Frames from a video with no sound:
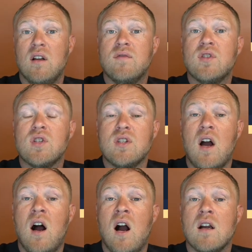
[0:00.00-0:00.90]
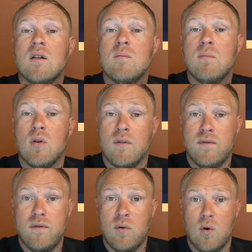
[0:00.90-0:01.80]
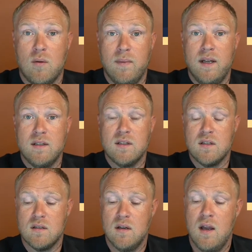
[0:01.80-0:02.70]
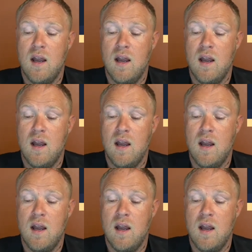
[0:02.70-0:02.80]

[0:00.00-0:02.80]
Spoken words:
of stock performance.